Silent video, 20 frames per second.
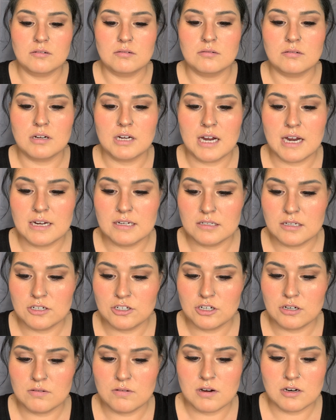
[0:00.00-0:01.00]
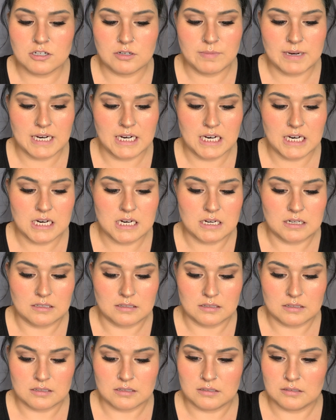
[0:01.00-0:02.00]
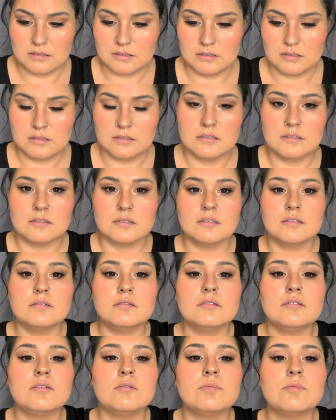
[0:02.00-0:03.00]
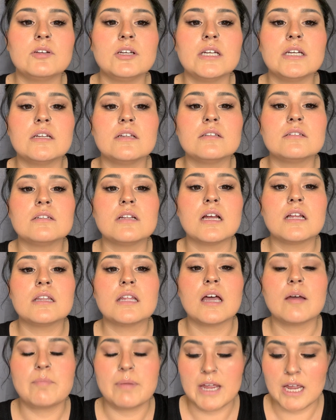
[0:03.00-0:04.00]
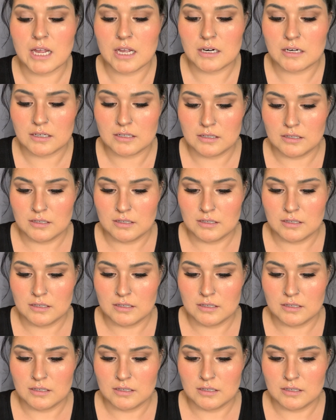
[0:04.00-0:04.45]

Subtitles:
Oh, guys, I should have washed my hands. Hopefully it's not that bad.